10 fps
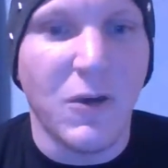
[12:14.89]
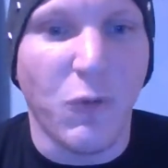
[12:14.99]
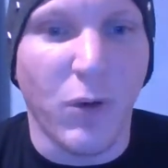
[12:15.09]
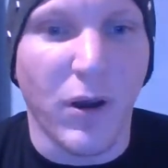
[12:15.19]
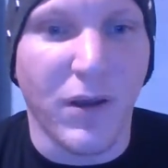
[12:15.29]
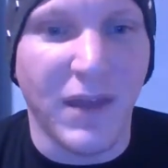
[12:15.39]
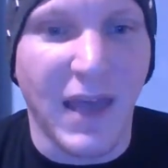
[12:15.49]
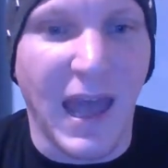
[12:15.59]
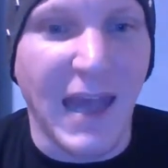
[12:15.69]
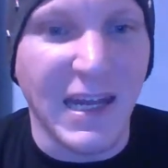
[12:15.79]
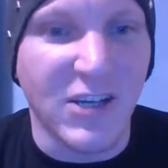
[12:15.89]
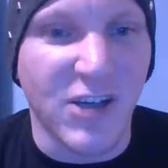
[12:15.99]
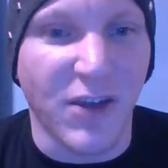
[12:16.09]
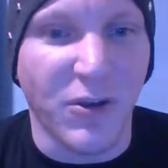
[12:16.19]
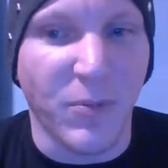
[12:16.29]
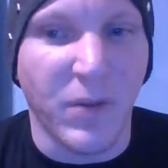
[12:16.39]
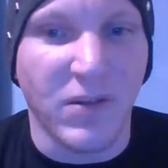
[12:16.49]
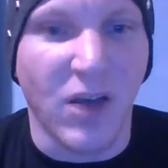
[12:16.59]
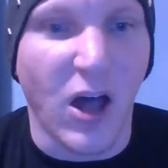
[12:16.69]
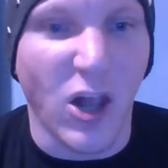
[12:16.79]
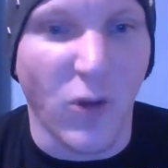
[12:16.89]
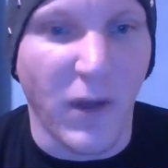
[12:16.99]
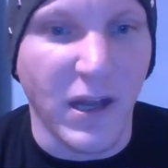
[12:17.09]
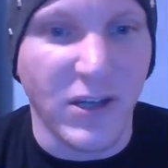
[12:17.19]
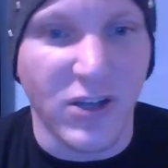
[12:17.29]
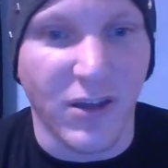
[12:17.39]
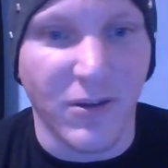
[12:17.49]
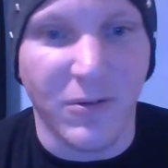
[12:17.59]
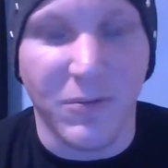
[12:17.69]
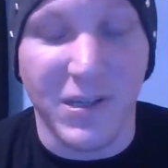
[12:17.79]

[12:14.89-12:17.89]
where they hate each other but tolerate each other,